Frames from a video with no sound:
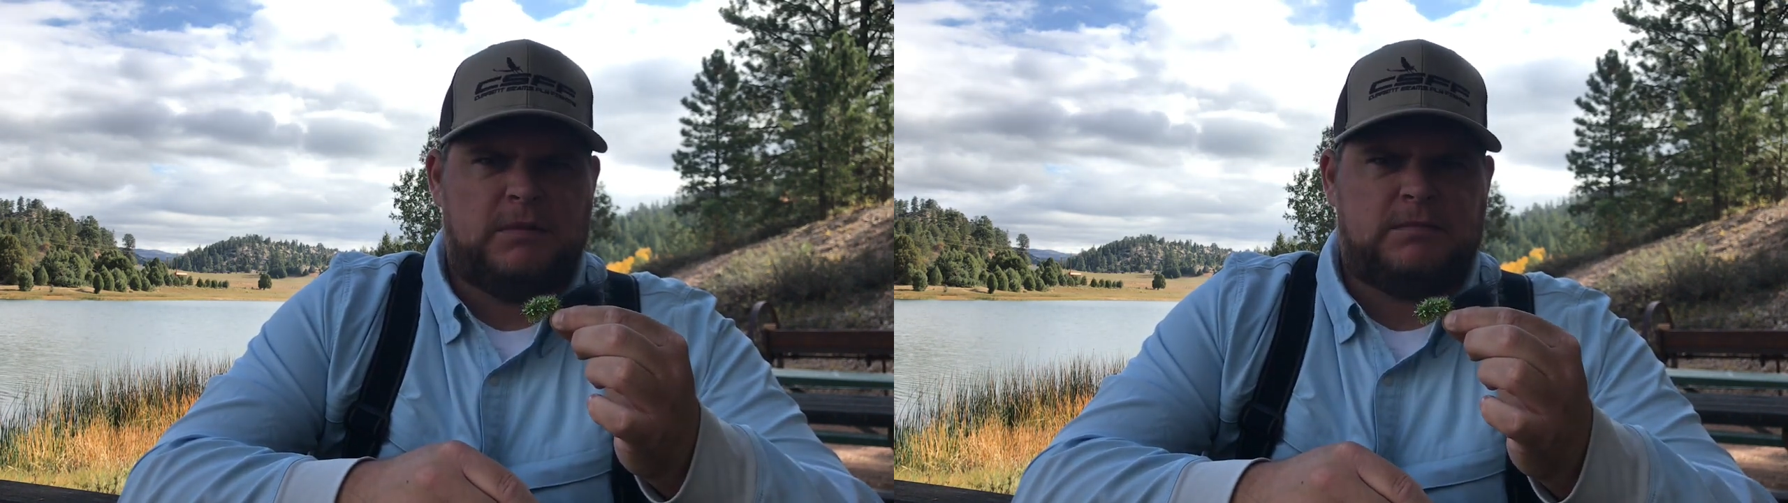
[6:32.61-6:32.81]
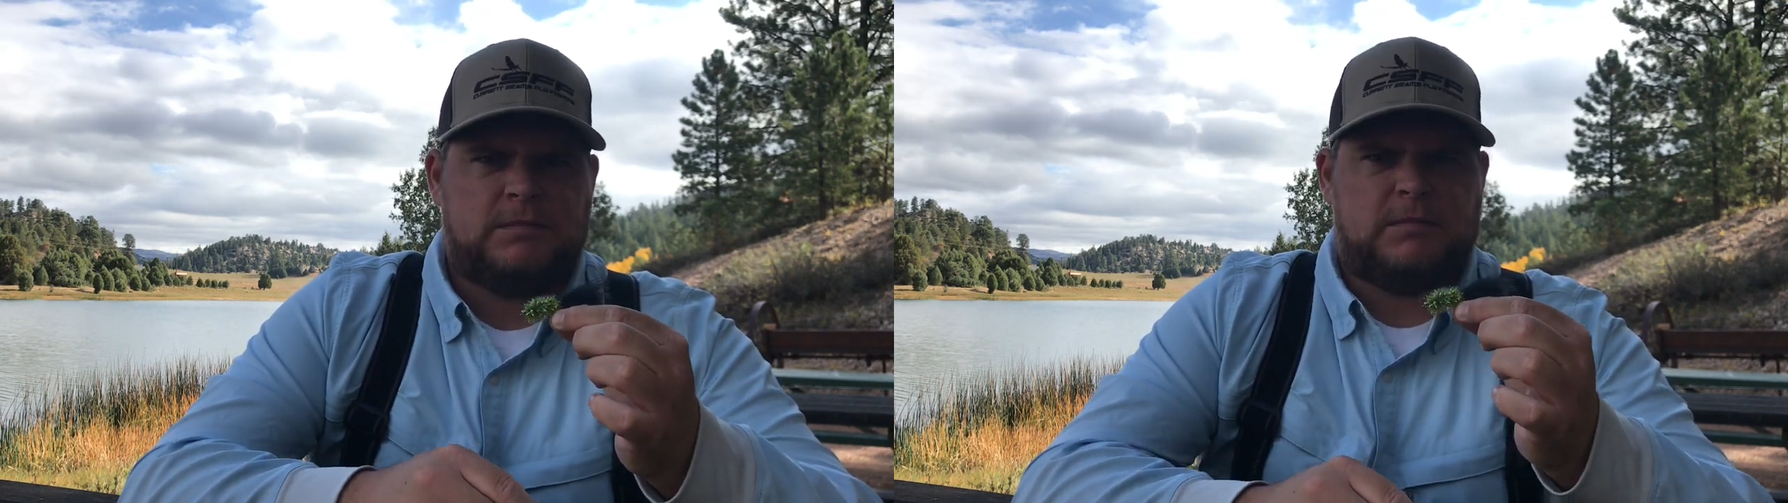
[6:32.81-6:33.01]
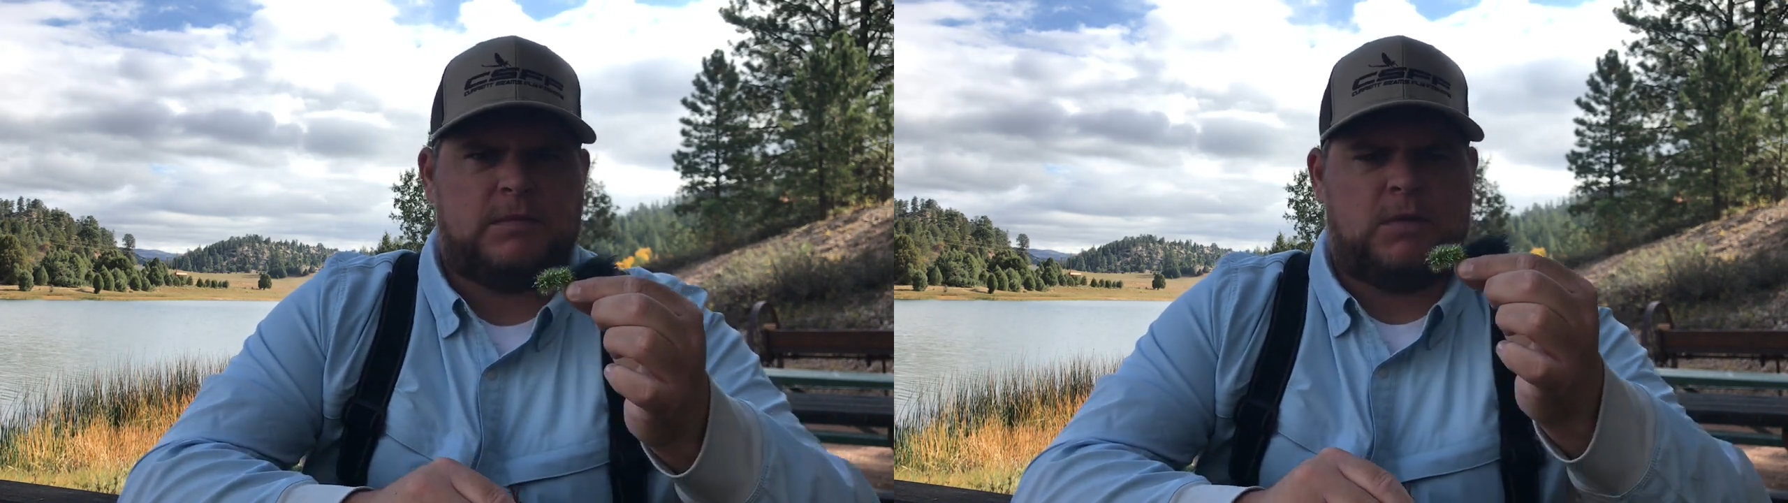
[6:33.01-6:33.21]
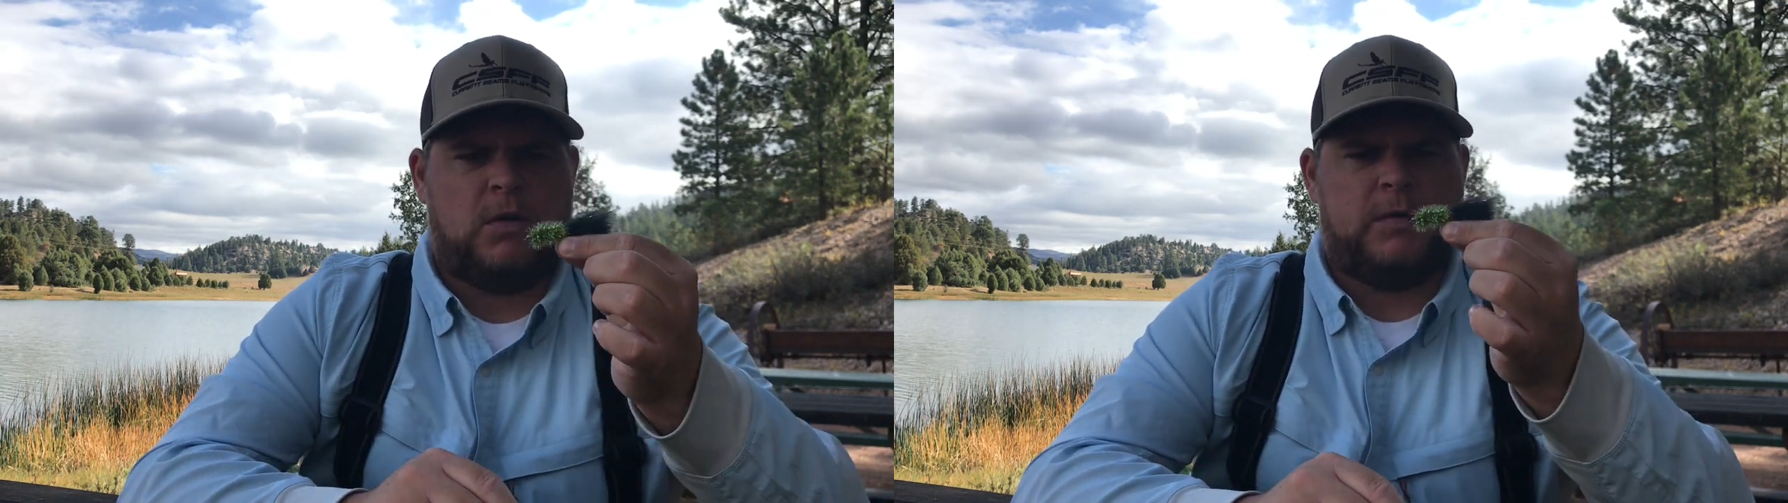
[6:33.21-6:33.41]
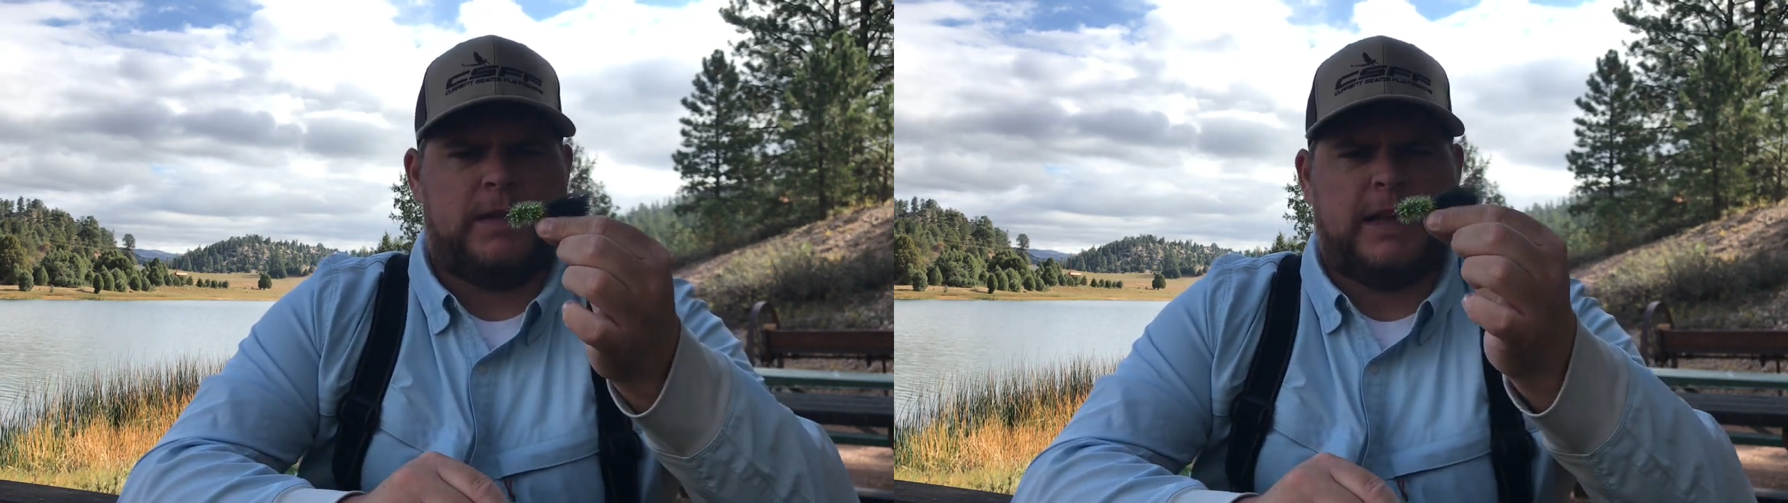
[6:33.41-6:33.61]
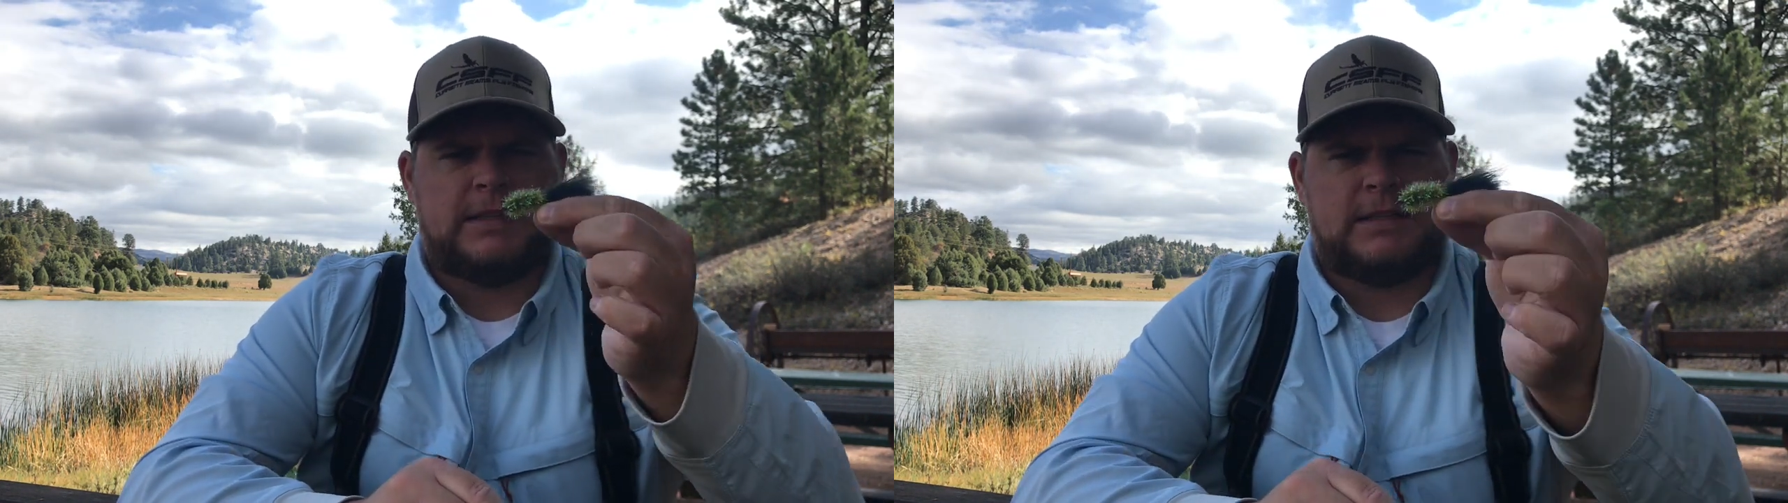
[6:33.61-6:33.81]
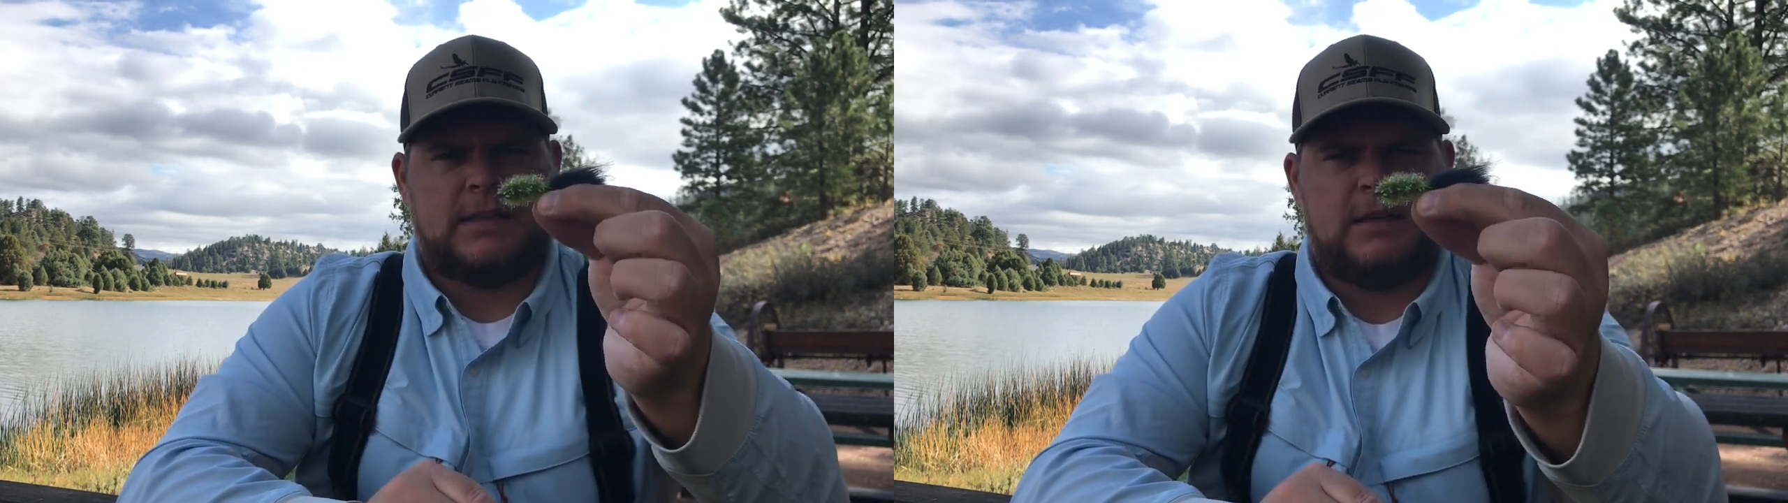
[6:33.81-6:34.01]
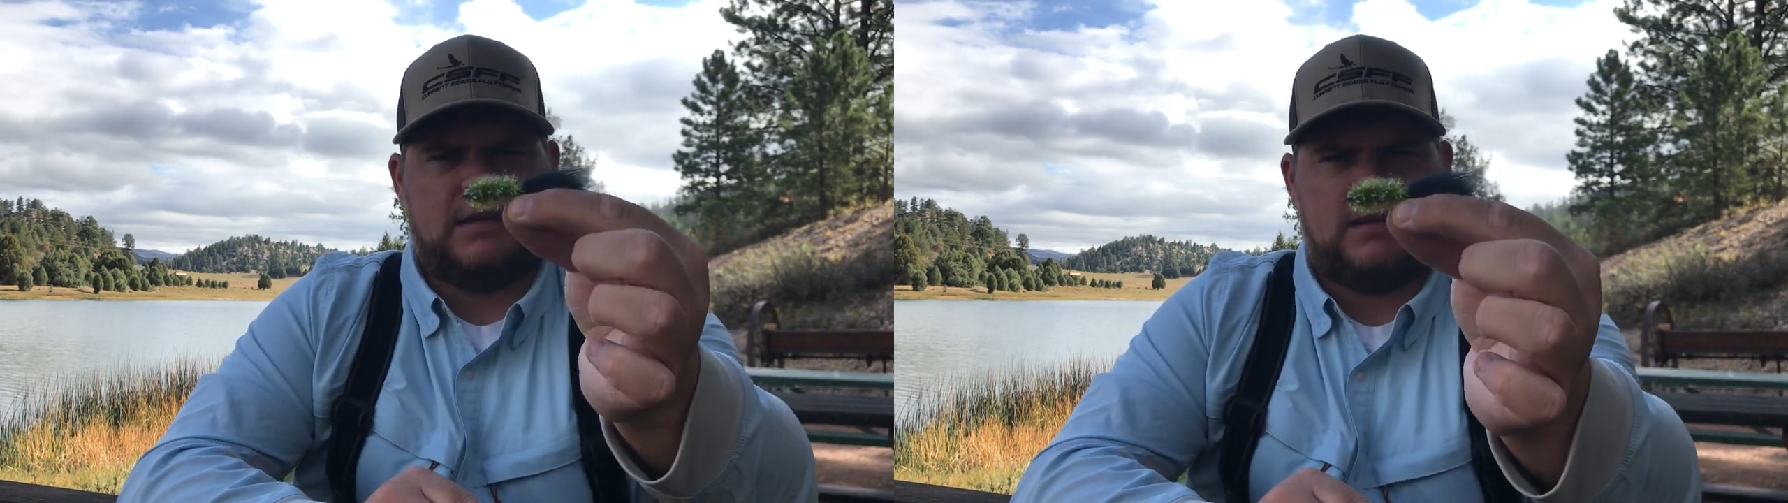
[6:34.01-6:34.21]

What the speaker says: it. Hopefully that's